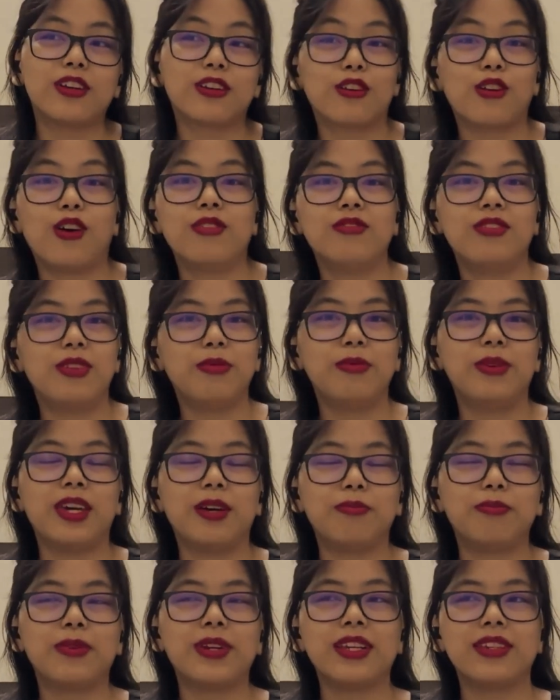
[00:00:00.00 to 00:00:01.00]
Ron will be
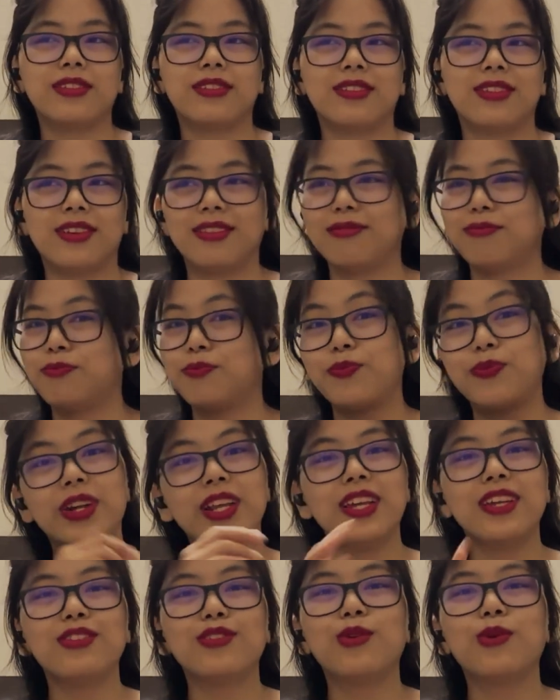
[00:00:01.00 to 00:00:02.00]
a priest
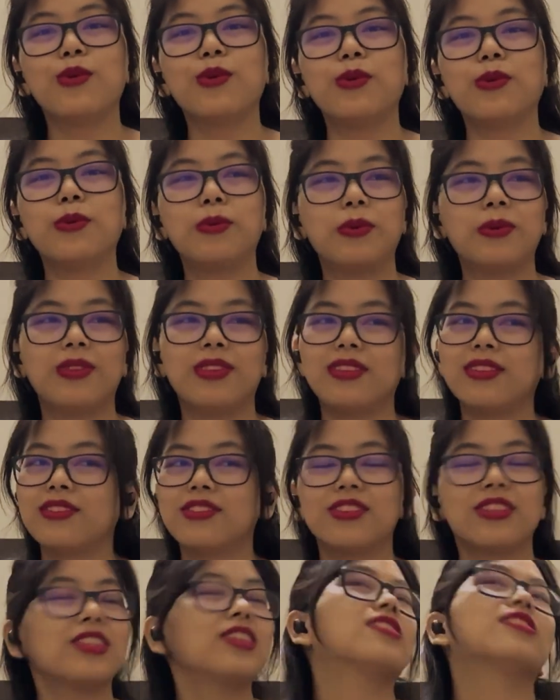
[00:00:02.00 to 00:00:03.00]
who
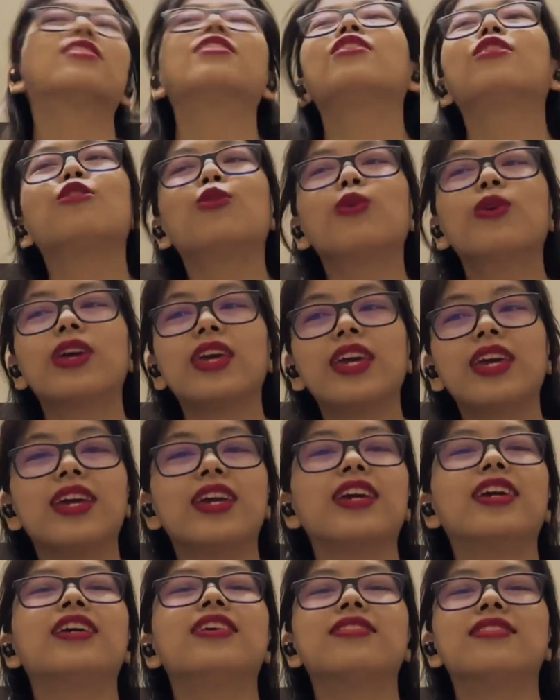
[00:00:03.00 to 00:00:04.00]
she doesn't know he
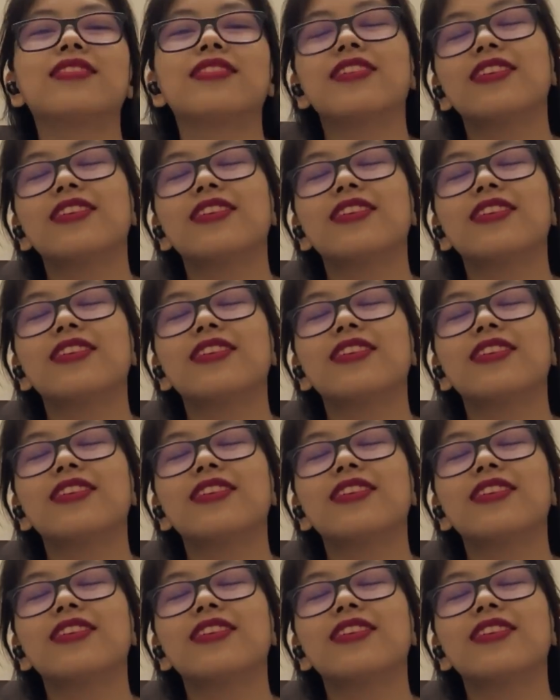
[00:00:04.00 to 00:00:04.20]
is